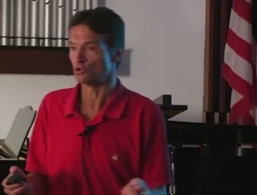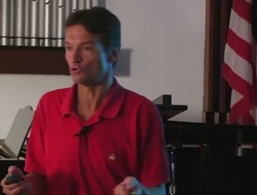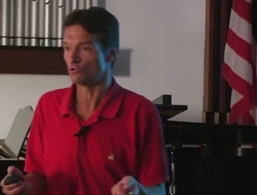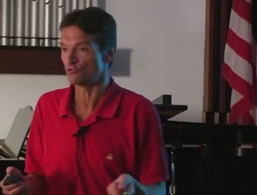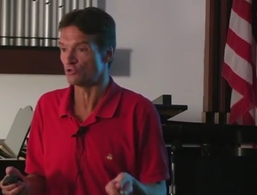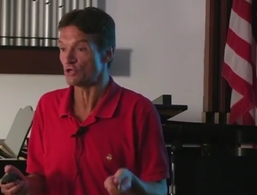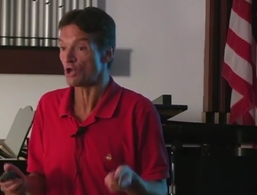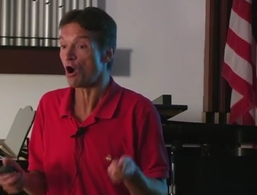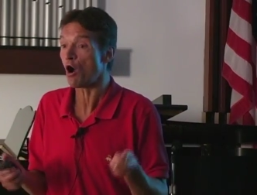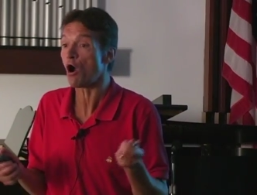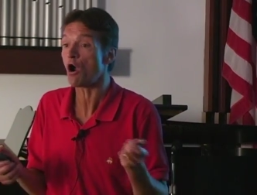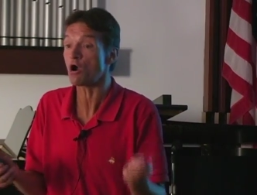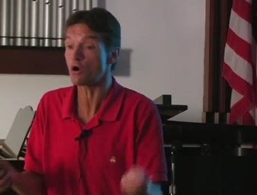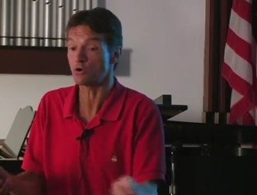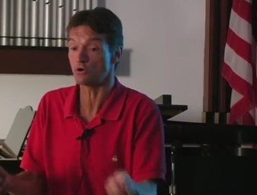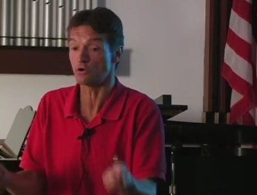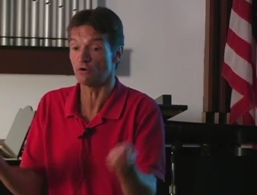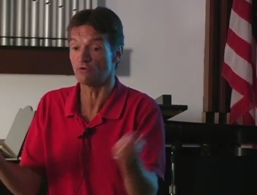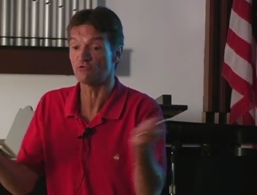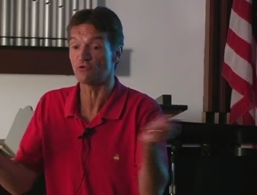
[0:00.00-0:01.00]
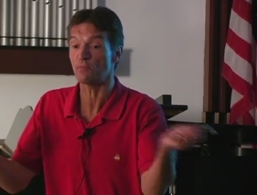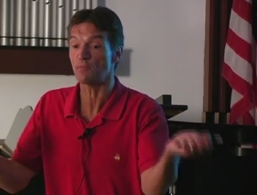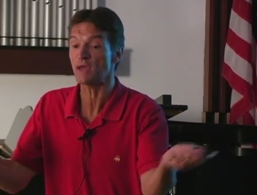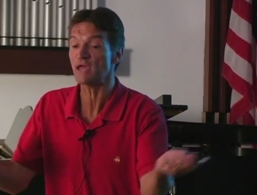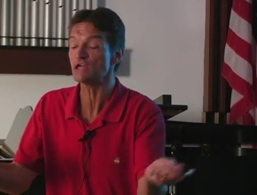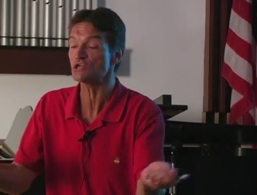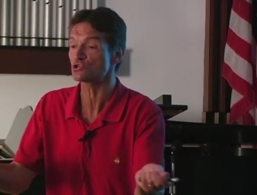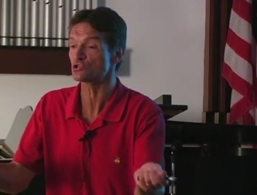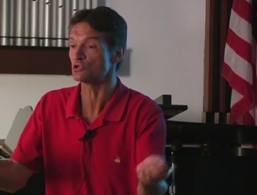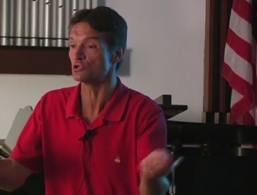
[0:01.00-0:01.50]
the heart of the
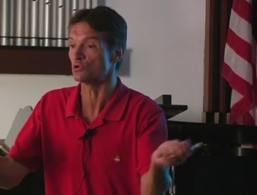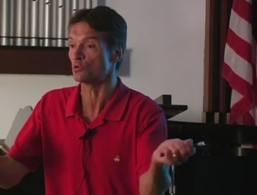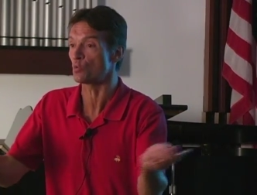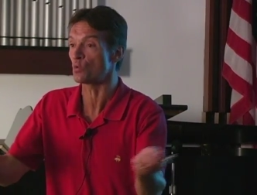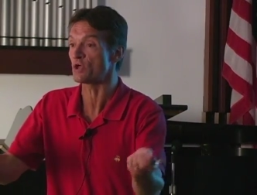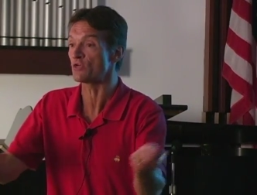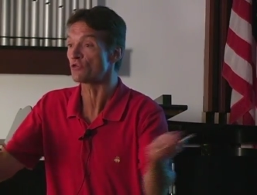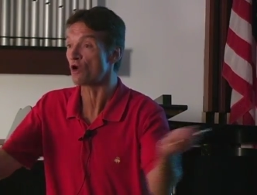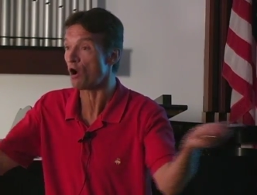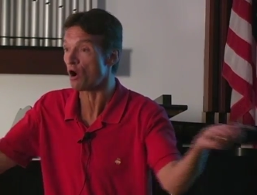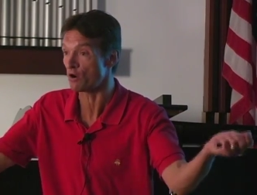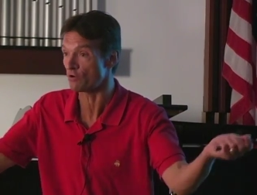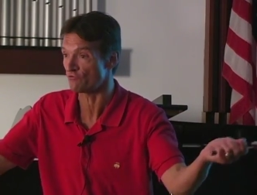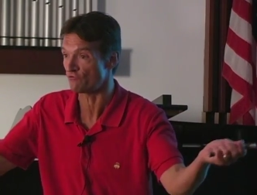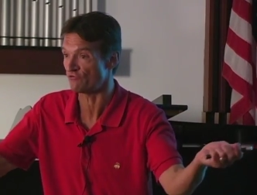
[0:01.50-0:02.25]
patient with heart